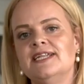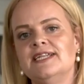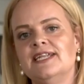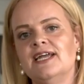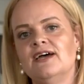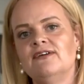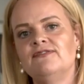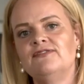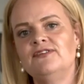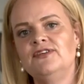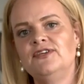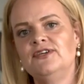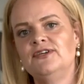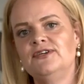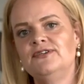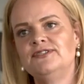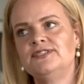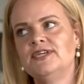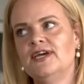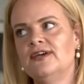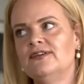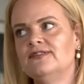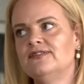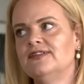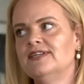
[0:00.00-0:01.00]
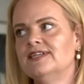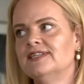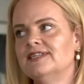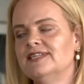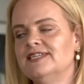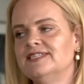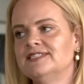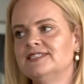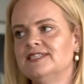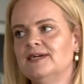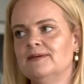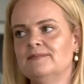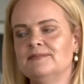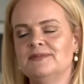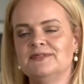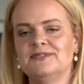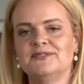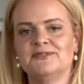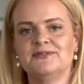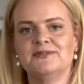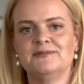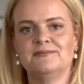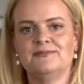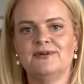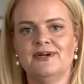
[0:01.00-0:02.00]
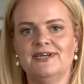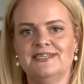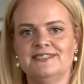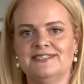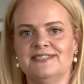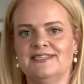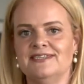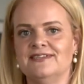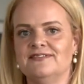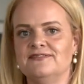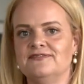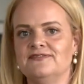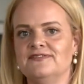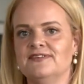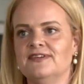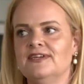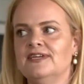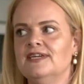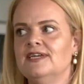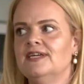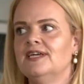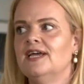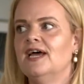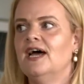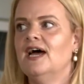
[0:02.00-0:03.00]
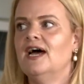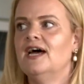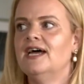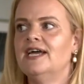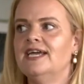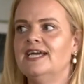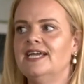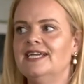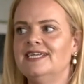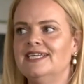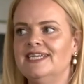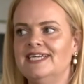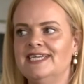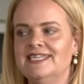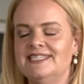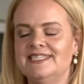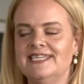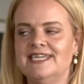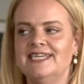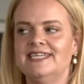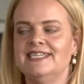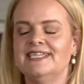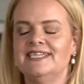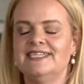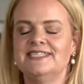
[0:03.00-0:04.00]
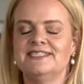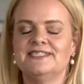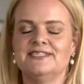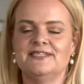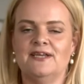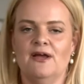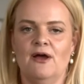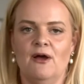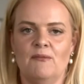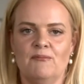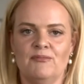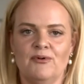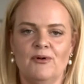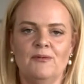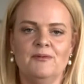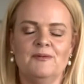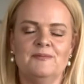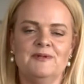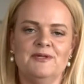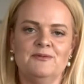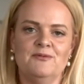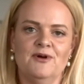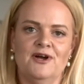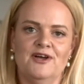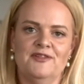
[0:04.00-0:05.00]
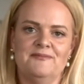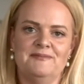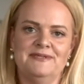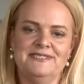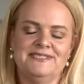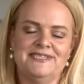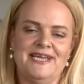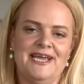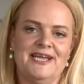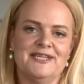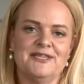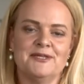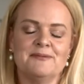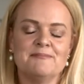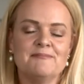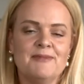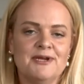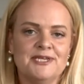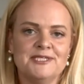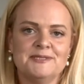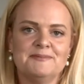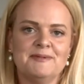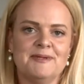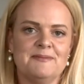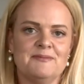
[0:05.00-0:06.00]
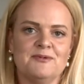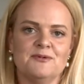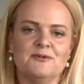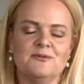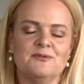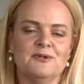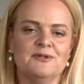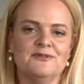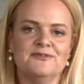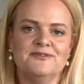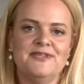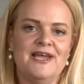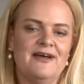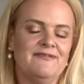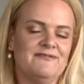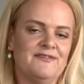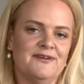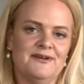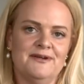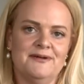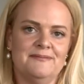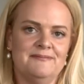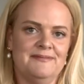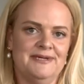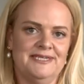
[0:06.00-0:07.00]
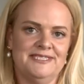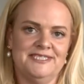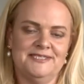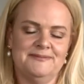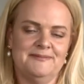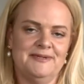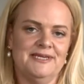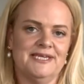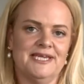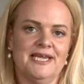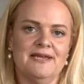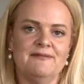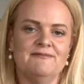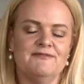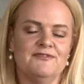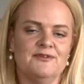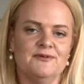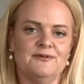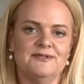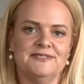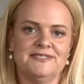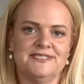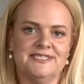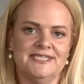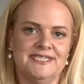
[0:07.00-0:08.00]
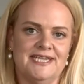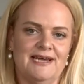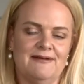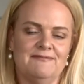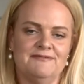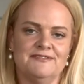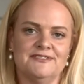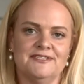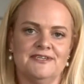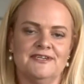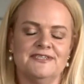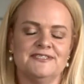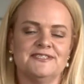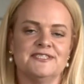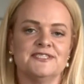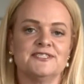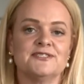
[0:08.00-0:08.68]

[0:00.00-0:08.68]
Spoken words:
Now, if you don't think these numbers are impressive, it is probably worth me saying that most people will never admit to being influenced in advertising.